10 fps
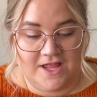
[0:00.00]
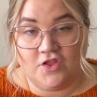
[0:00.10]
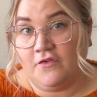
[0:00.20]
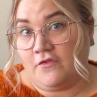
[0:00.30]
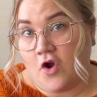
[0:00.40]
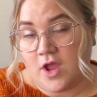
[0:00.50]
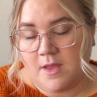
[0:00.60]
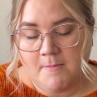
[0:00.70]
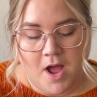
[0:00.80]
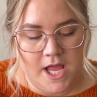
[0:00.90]
the
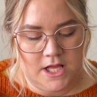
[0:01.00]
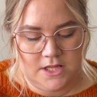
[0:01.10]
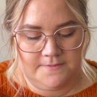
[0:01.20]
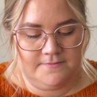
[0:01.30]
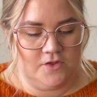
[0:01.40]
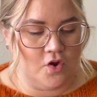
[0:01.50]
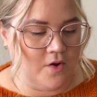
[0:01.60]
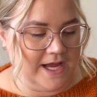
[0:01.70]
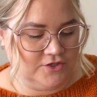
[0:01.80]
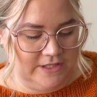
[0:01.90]
frogging pile. No,
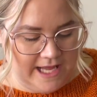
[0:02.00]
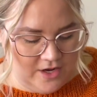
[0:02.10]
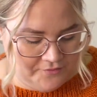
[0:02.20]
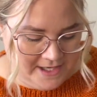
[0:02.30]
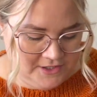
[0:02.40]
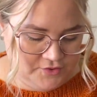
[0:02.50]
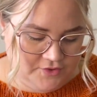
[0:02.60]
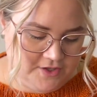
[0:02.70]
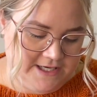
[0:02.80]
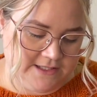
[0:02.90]
actually I already
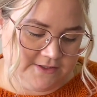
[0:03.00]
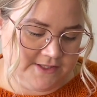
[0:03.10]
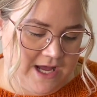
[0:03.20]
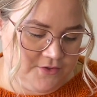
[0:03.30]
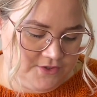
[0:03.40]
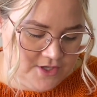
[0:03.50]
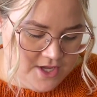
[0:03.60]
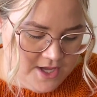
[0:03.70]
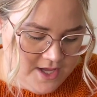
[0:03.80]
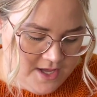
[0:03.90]
took the needles out
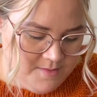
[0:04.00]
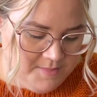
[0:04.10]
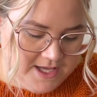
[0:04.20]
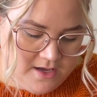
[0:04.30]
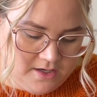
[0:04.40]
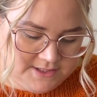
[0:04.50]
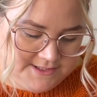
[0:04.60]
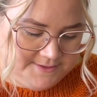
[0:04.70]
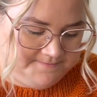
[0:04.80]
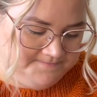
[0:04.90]
because